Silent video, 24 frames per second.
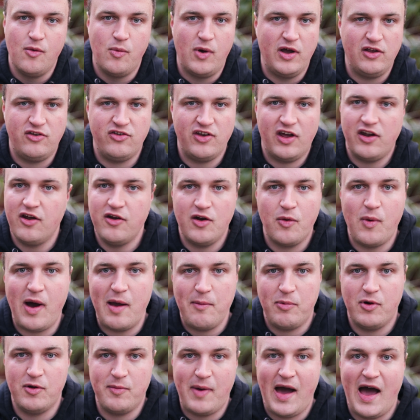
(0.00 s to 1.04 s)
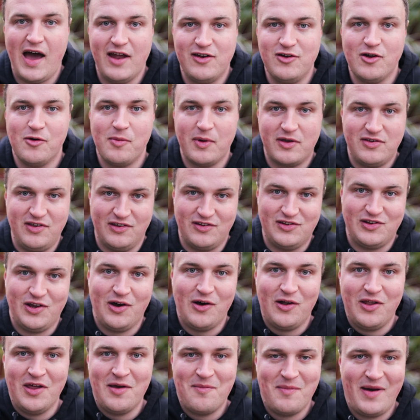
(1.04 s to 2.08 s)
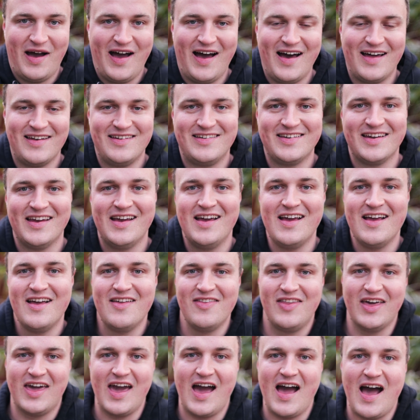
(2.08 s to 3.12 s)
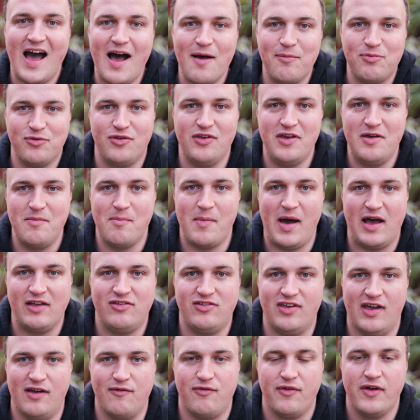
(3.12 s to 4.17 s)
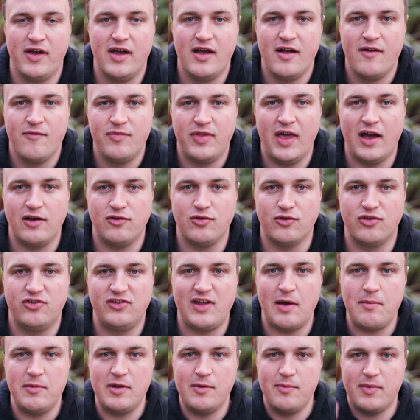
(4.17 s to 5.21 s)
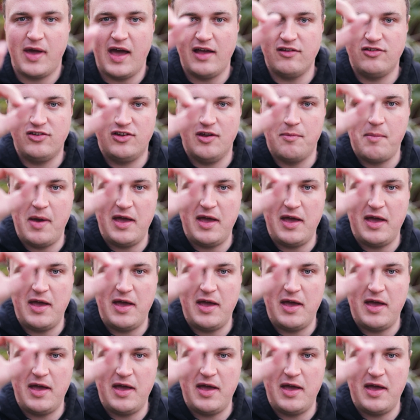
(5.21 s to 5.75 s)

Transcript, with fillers: which I don't know why I'm putting my hand up because it's taller than my hand. They get absolutely massive. The actual stem of them gets to